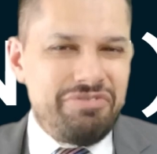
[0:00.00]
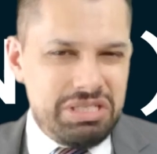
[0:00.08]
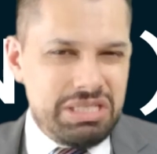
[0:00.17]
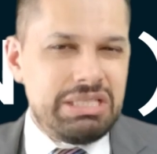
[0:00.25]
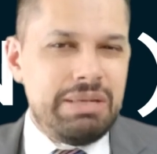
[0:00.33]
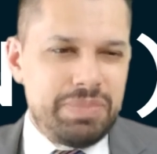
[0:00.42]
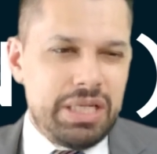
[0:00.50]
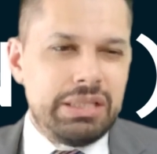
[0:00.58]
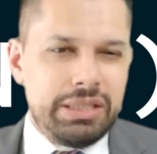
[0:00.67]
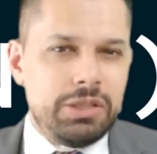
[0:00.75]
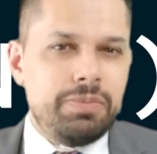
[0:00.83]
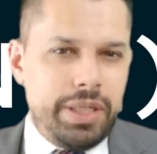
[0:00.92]
slipped a
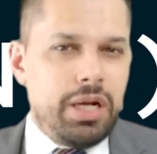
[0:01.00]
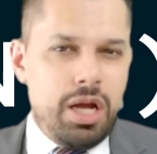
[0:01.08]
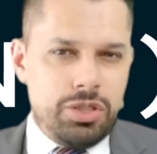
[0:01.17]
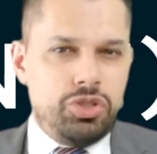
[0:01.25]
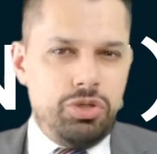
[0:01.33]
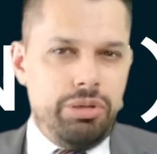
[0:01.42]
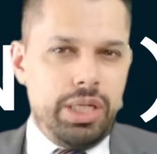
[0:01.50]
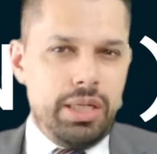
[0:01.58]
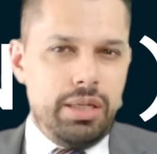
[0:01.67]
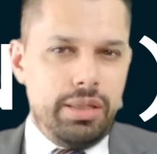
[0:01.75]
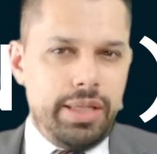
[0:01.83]
little bit on doing